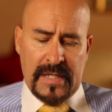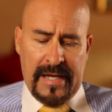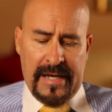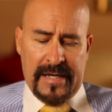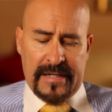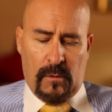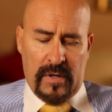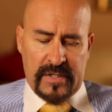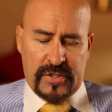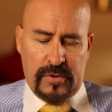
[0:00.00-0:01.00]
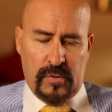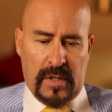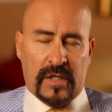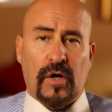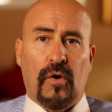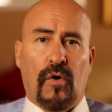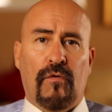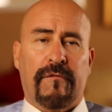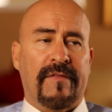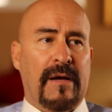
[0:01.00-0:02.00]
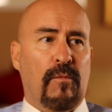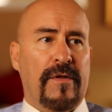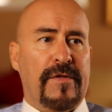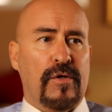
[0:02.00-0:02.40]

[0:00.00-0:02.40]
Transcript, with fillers: and I wanted to uh, go over them with